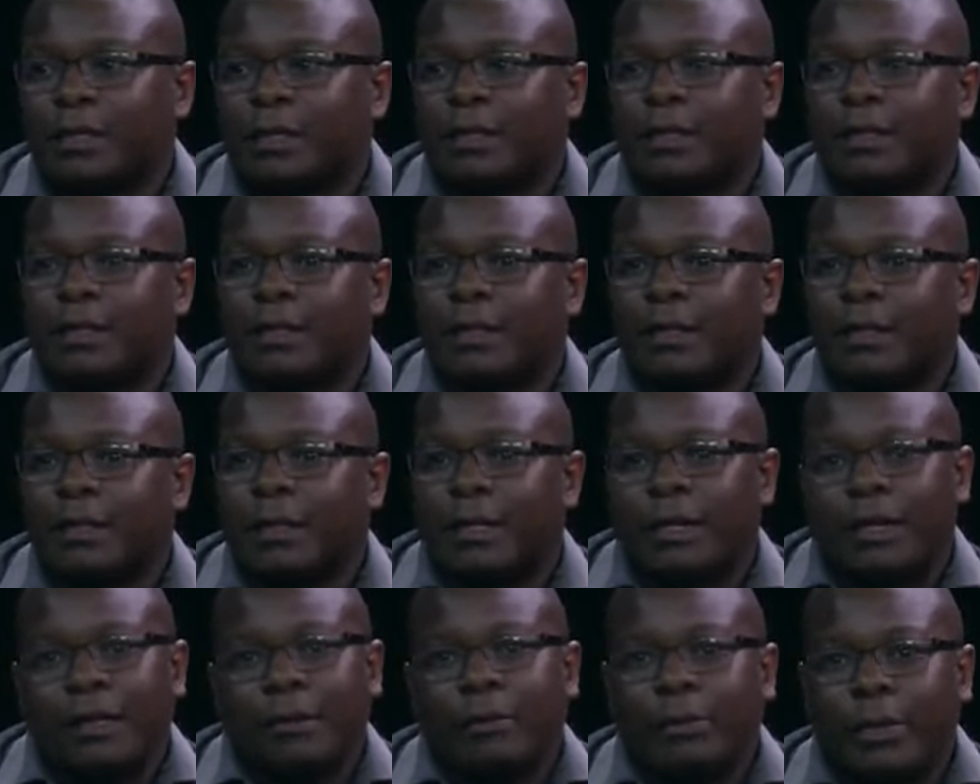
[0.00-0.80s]
Yeah,
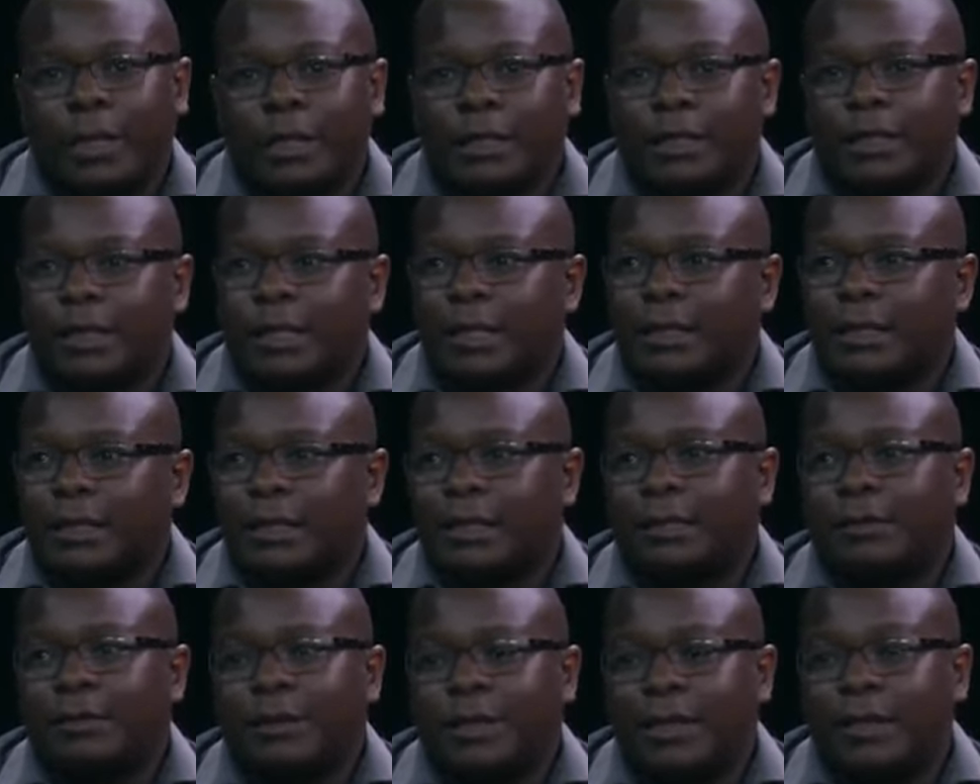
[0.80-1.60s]
but
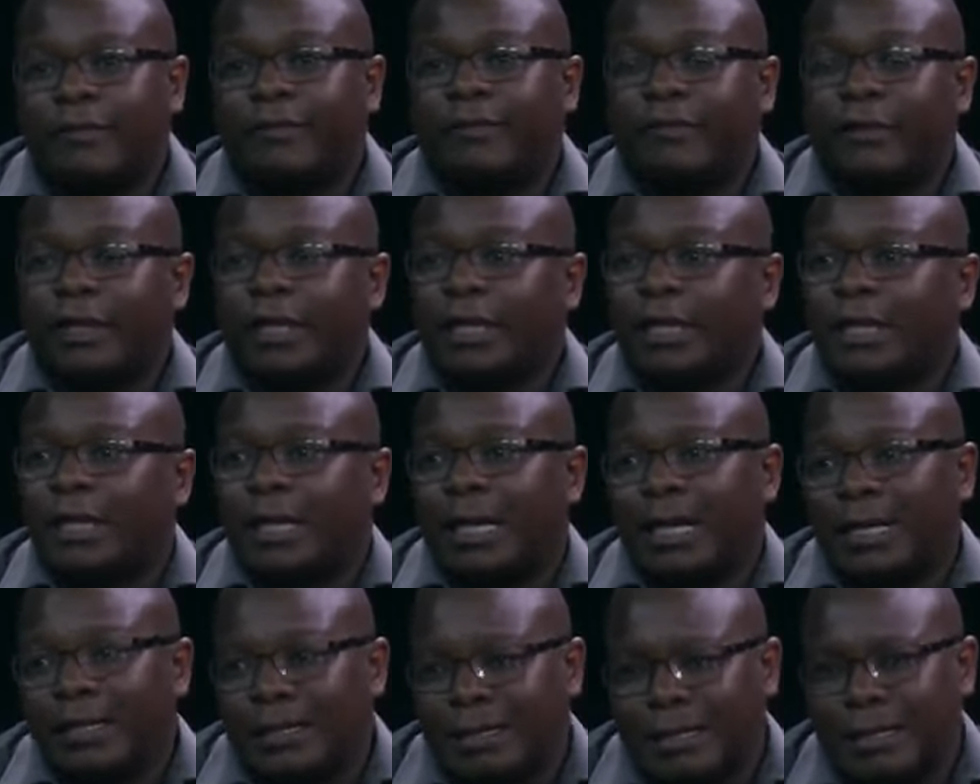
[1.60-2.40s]
just to add, for a
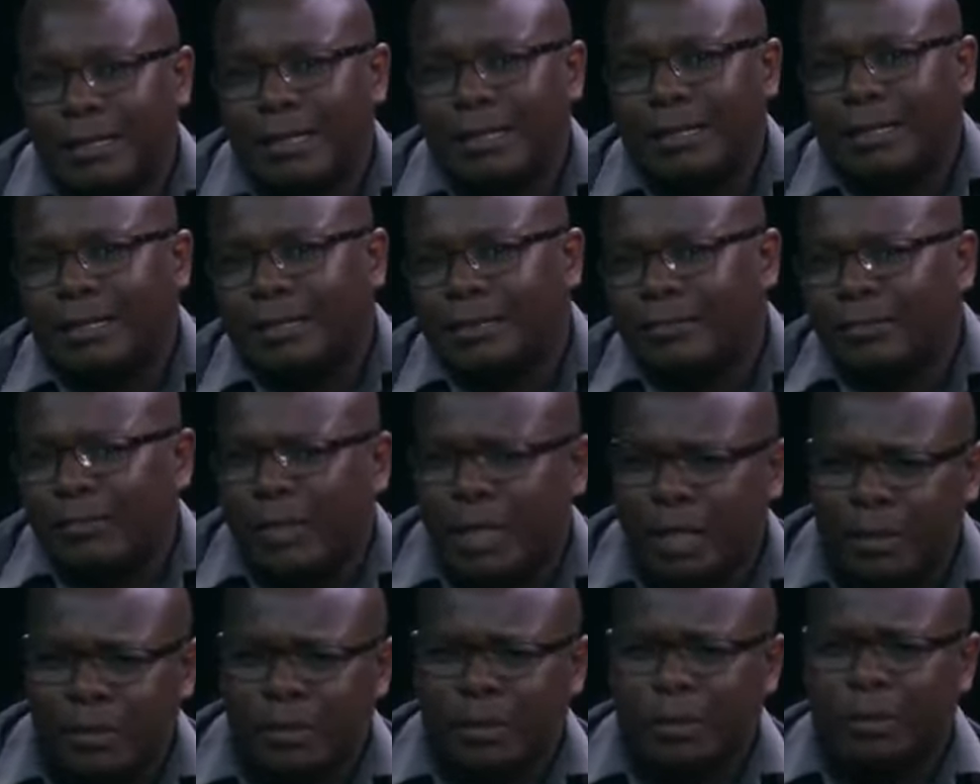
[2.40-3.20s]
country like
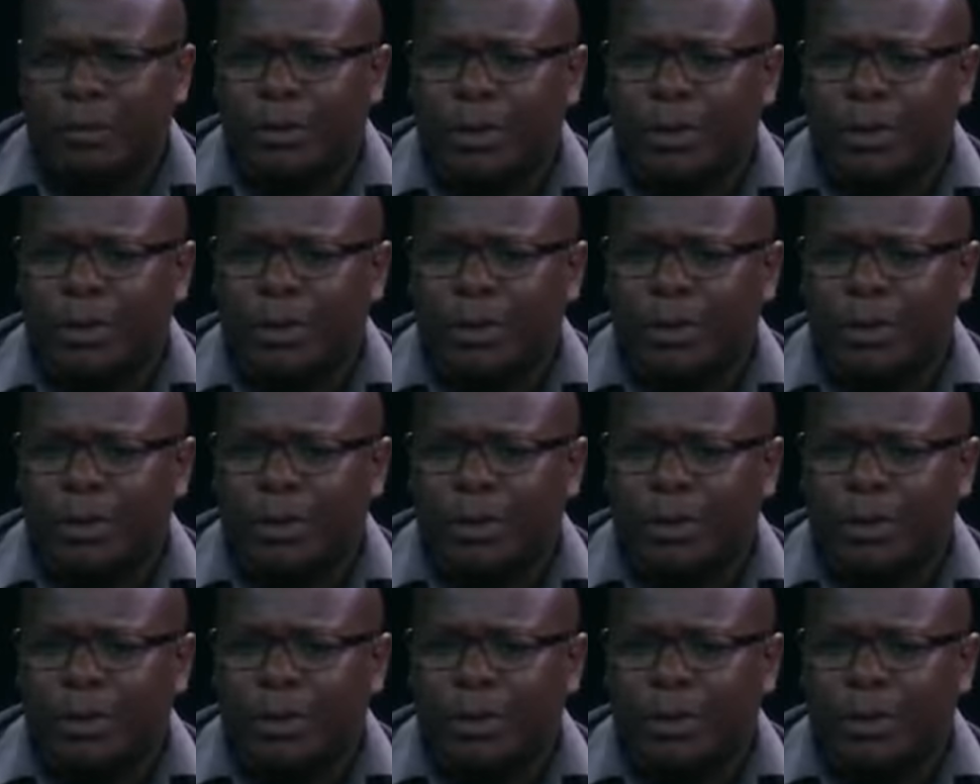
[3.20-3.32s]
Zimbabwe,